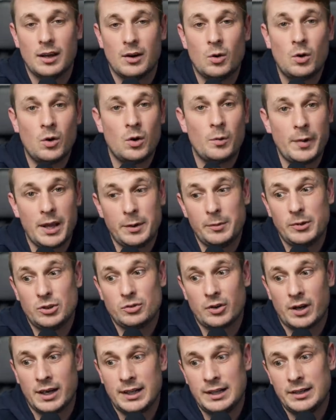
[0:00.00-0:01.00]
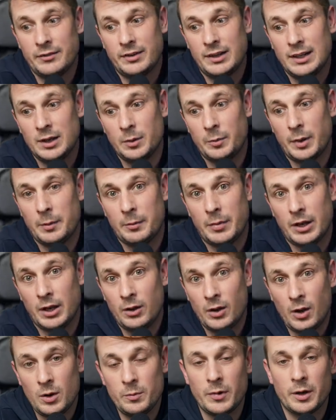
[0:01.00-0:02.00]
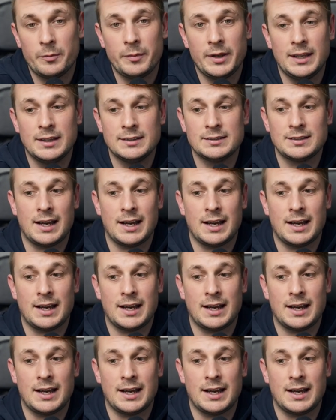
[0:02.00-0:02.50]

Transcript: Or maybe try and live a little bit below my means